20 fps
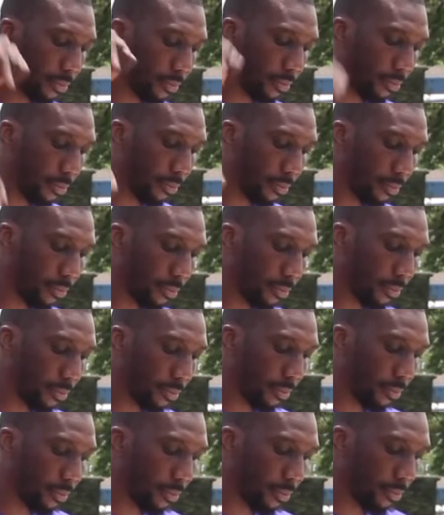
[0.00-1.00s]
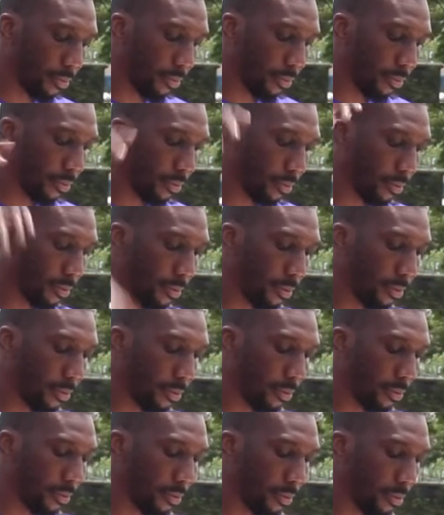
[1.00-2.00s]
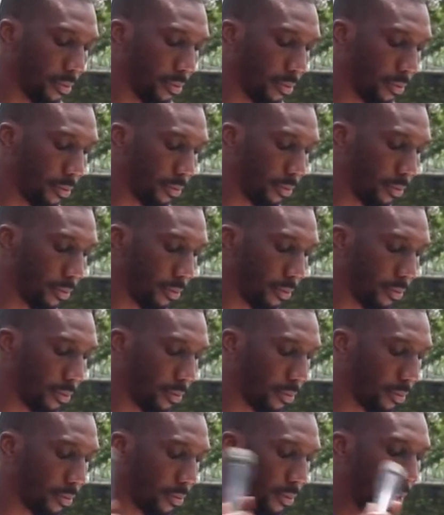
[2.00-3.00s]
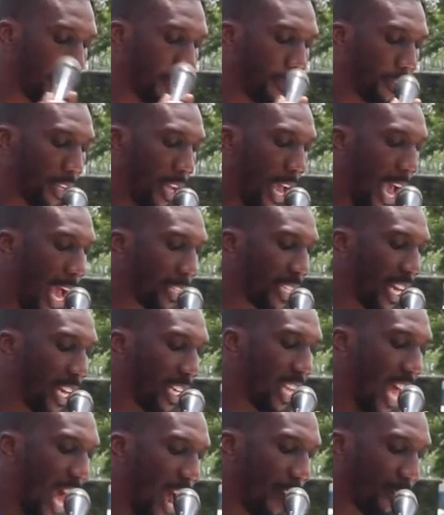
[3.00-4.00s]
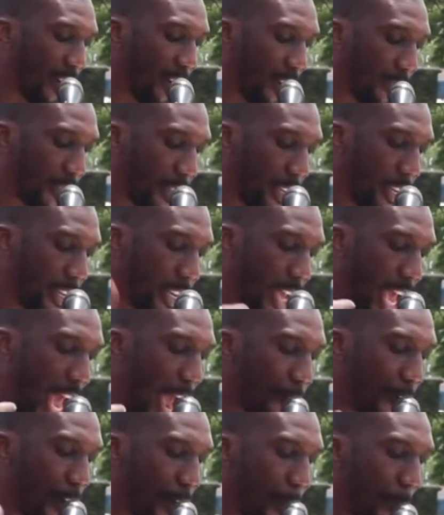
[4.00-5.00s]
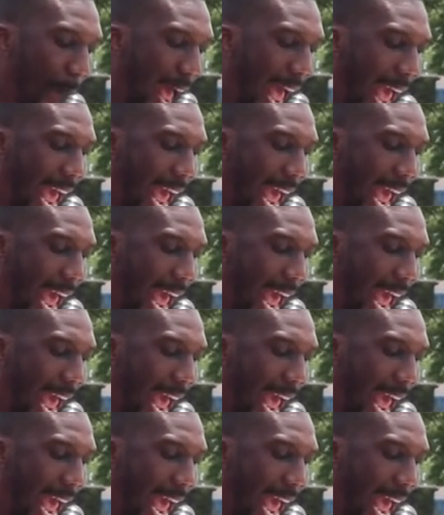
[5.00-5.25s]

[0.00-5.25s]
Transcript: The person shown says nothing.